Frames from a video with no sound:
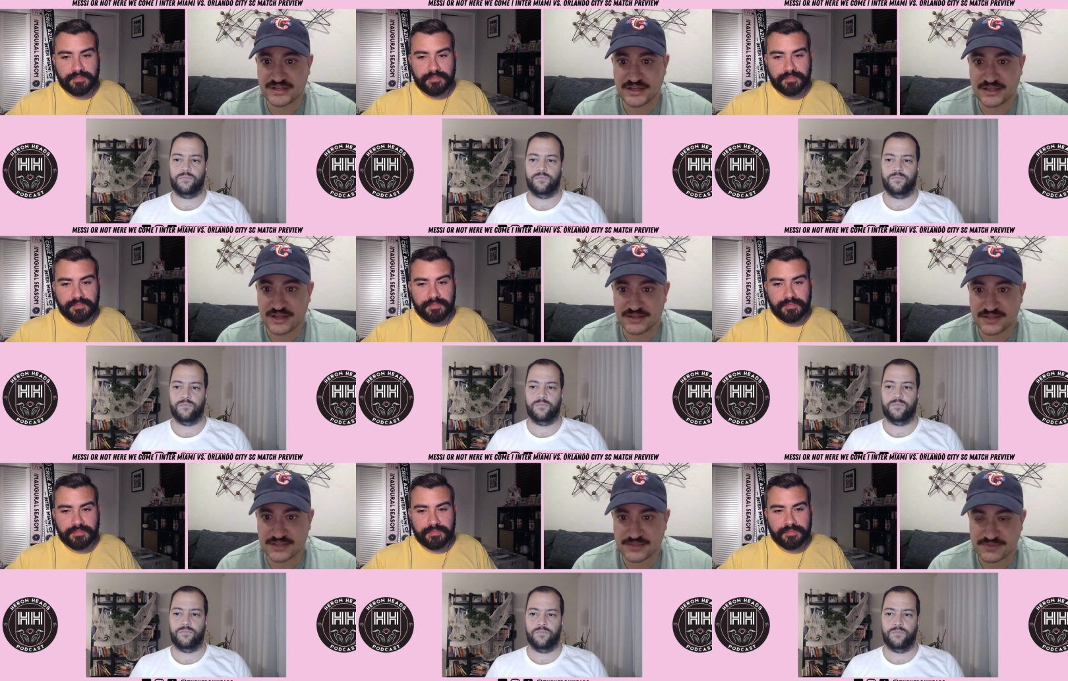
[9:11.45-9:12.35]
Speaker 1: at,
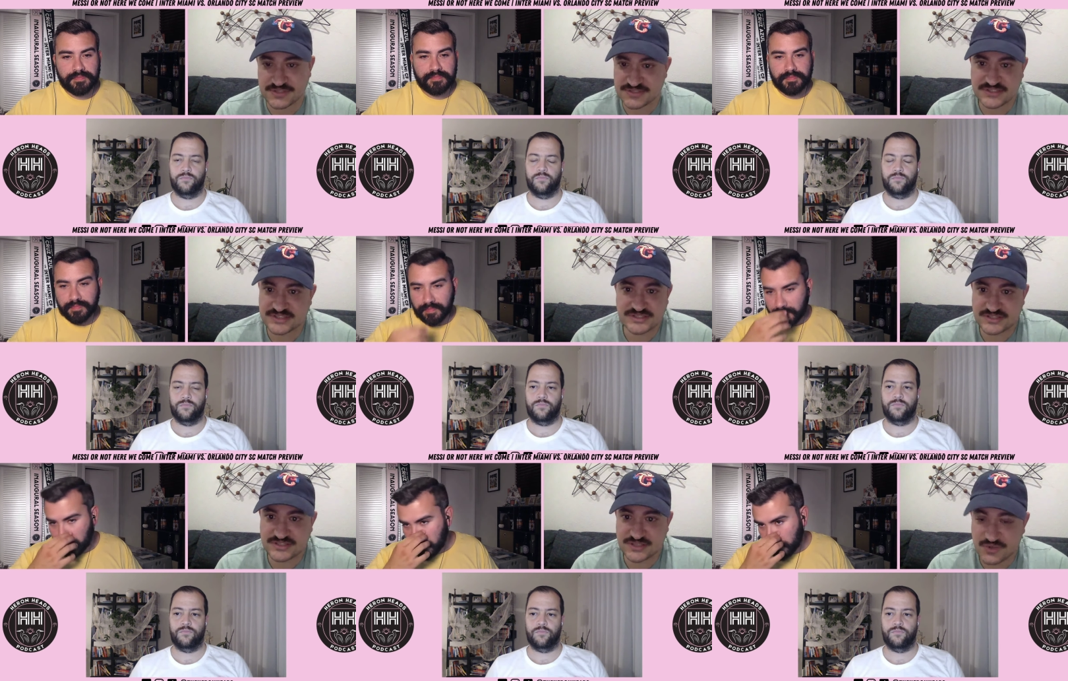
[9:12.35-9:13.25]
Tata because this is
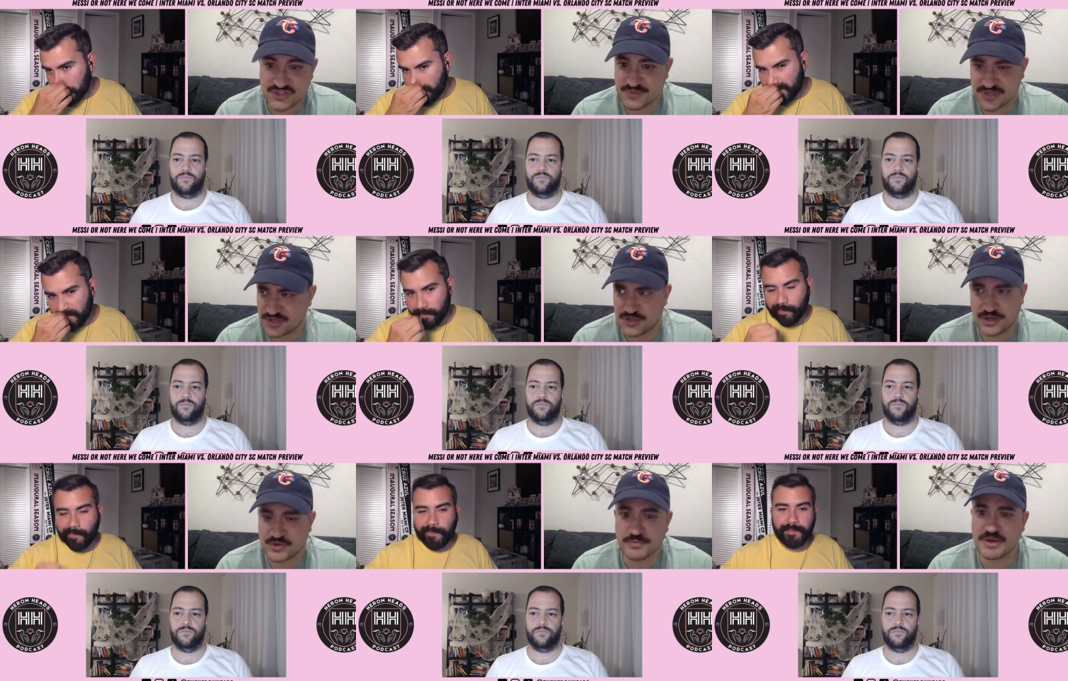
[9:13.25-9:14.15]
that would just be a,
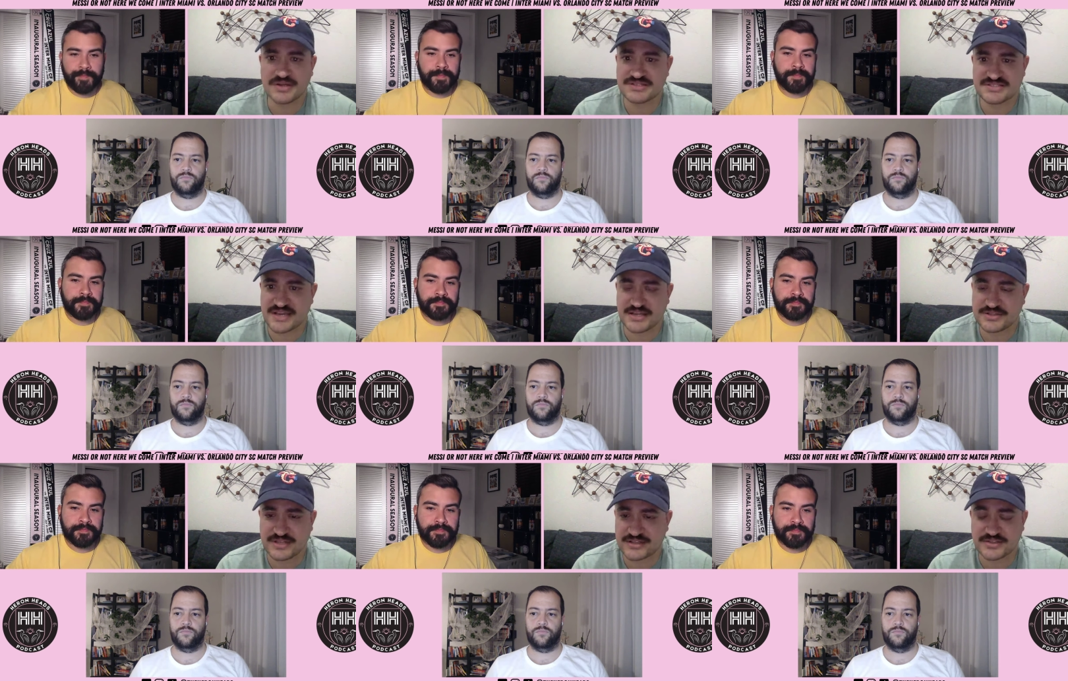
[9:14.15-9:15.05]
a humongous tac-
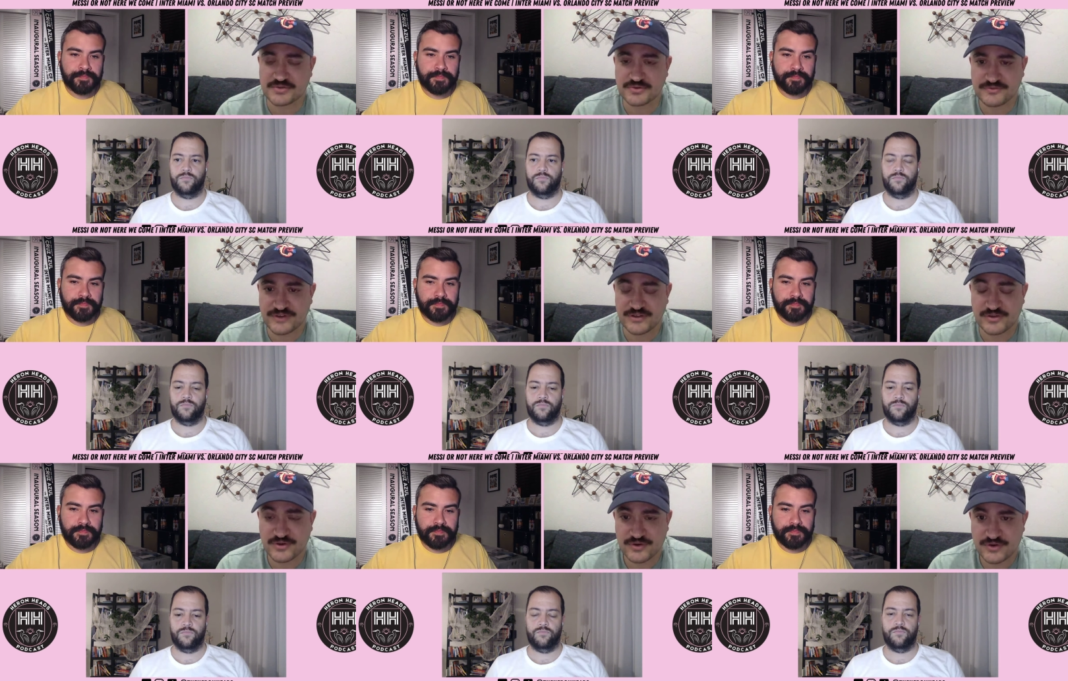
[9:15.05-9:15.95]
tactical
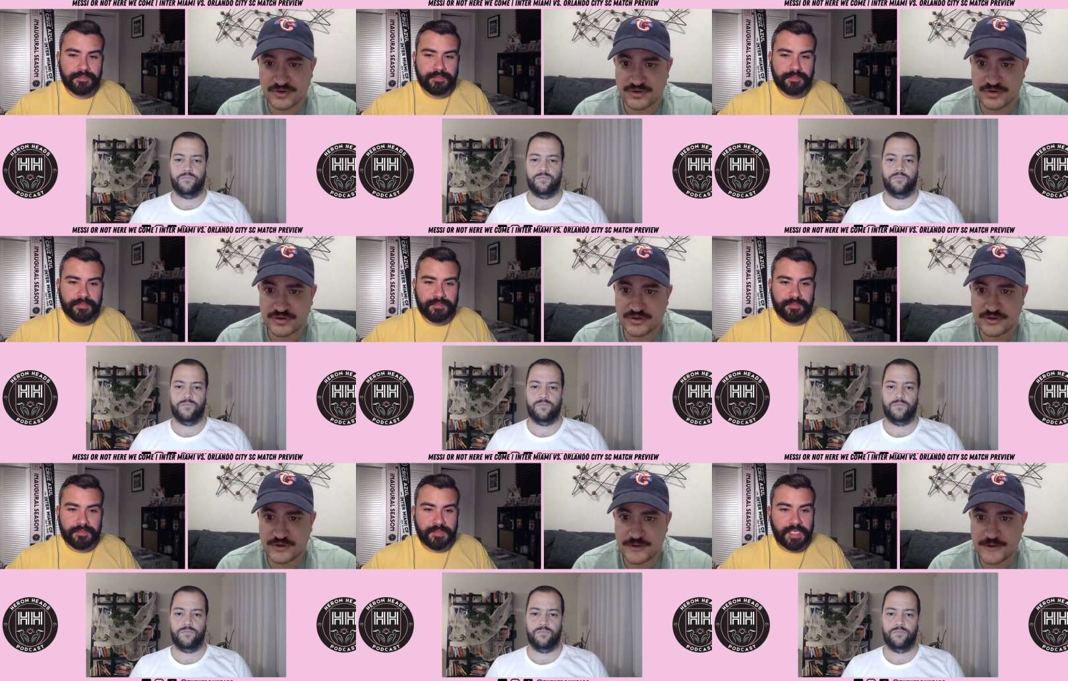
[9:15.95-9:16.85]
failure.
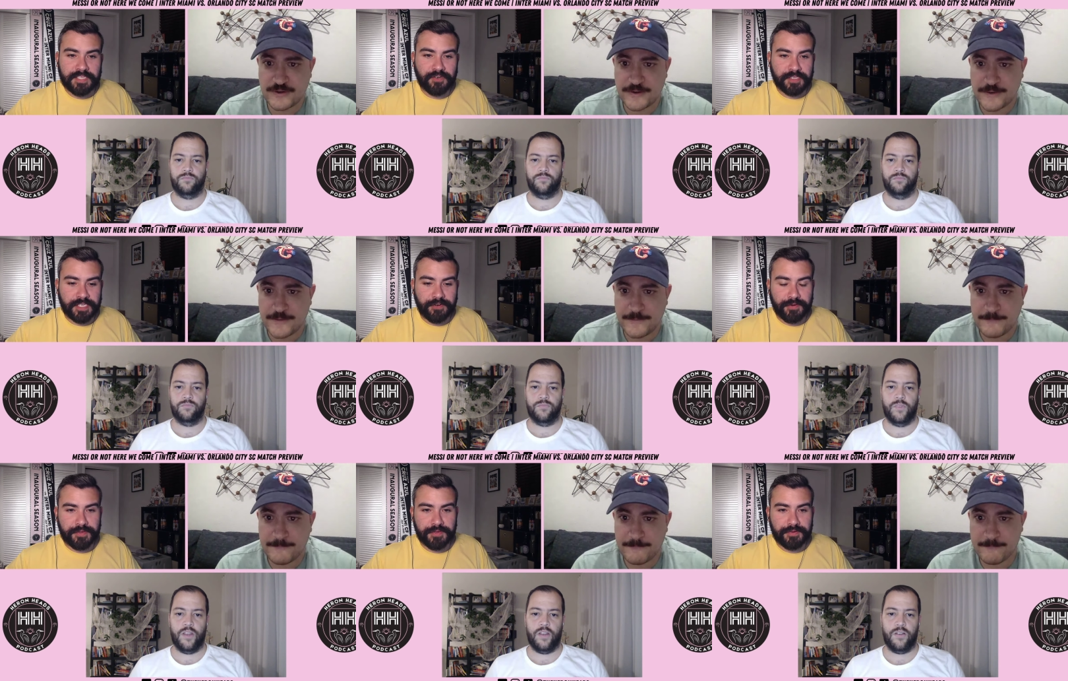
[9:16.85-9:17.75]
Speaker 2: I totally agree
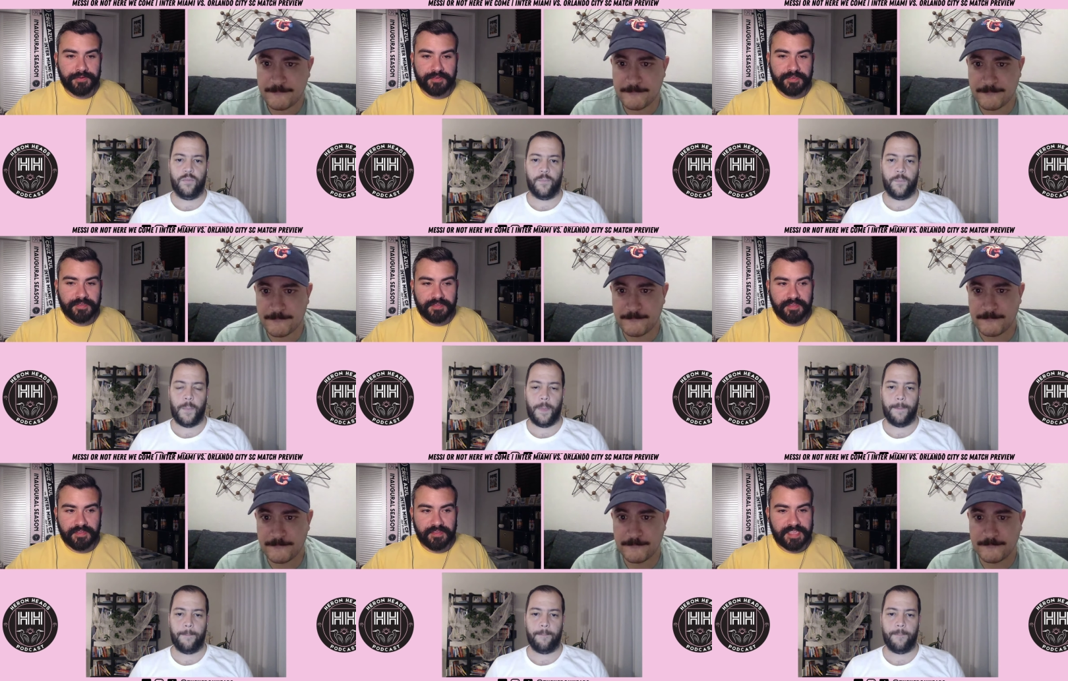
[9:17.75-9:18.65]
with you.
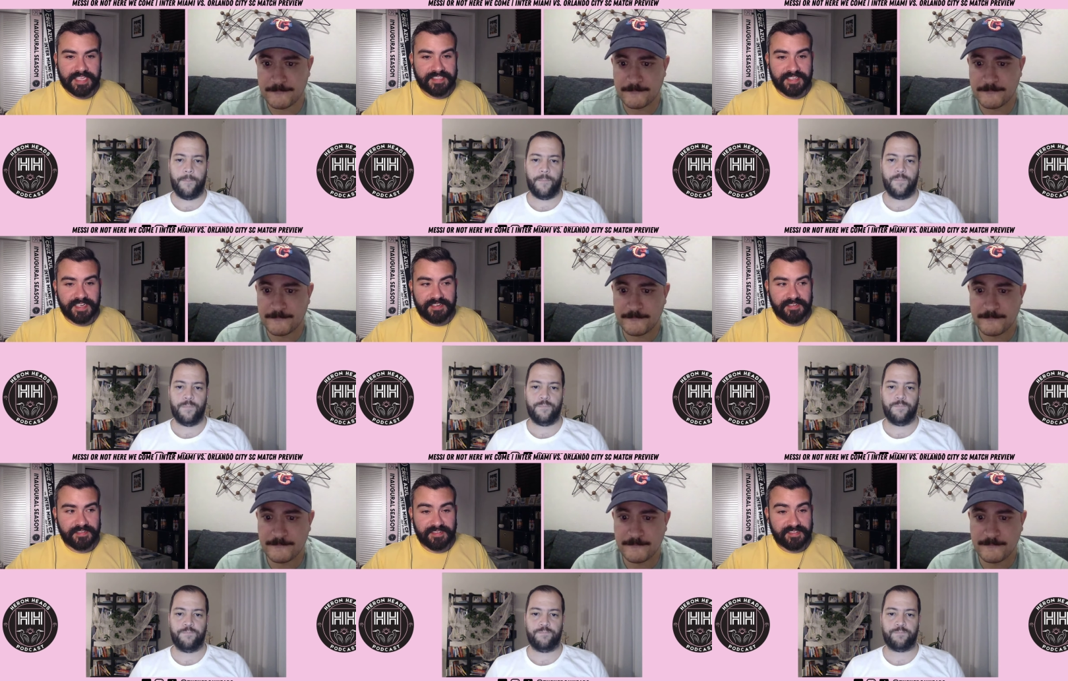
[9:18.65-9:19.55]
That said,
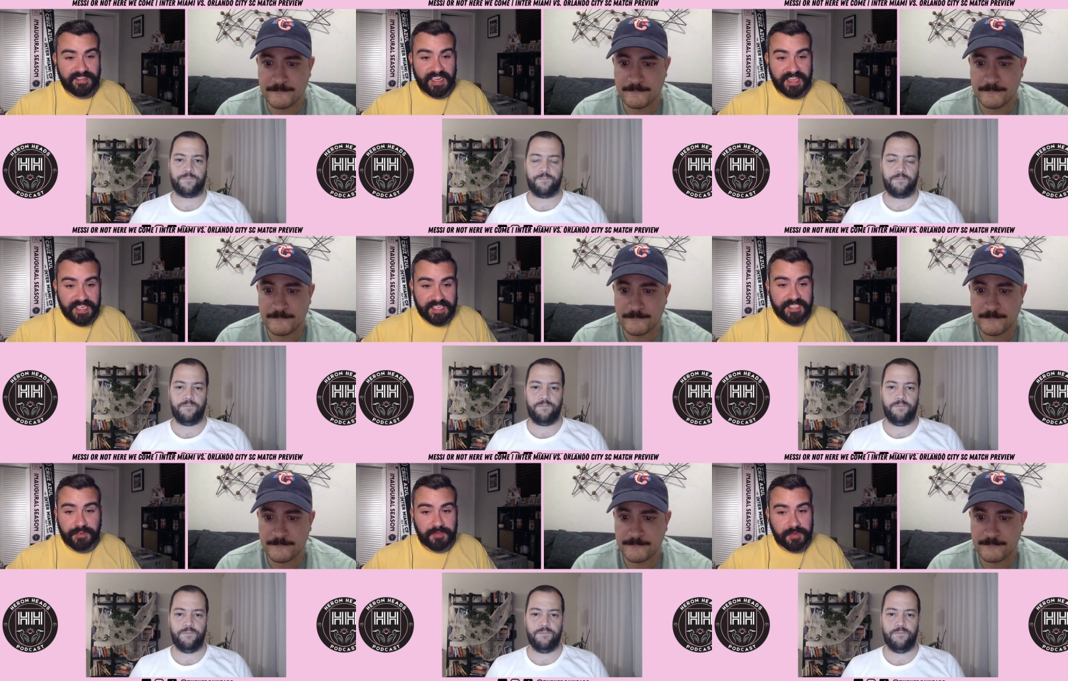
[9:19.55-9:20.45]
I think he
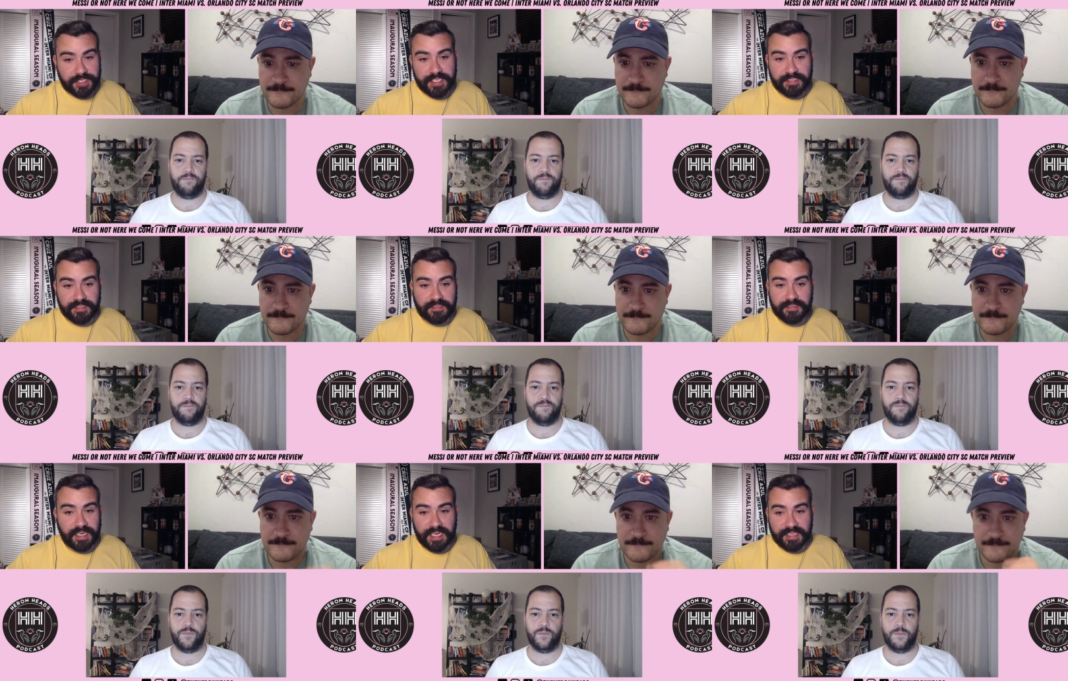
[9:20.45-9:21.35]
starts Martinez
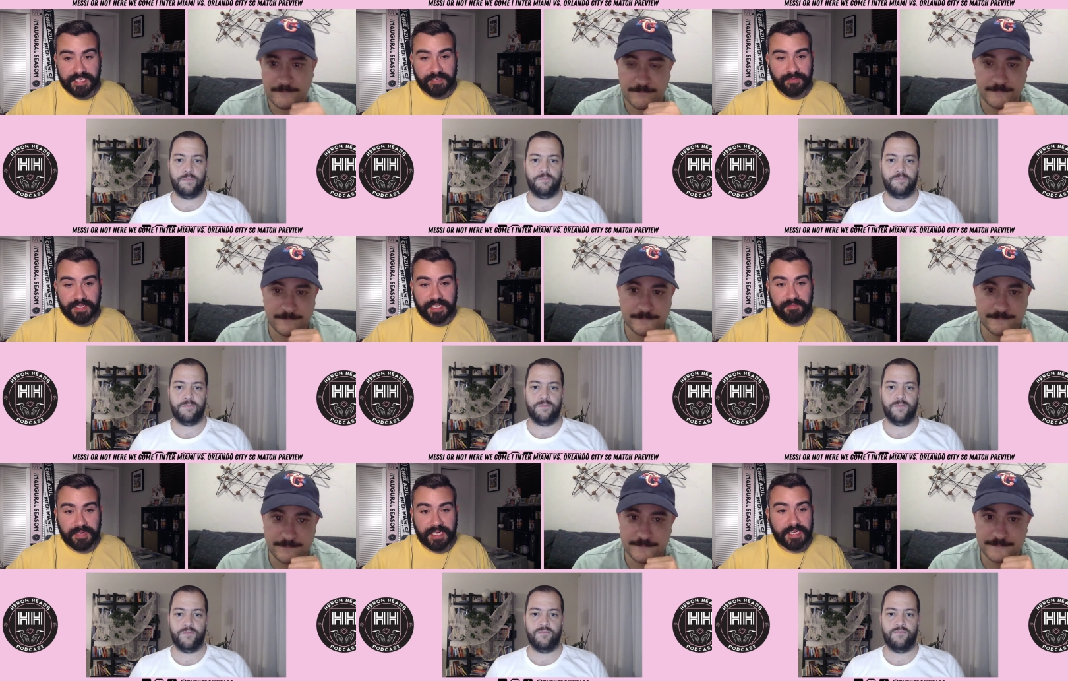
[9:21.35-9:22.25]
and I think he rests
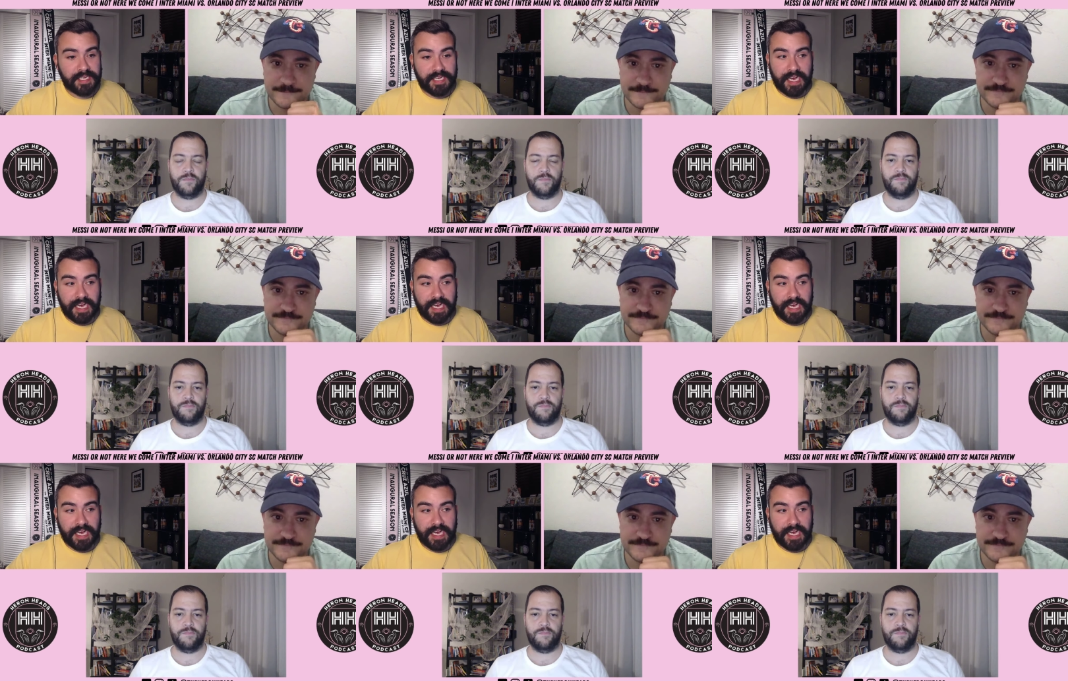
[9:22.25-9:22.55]
Campana.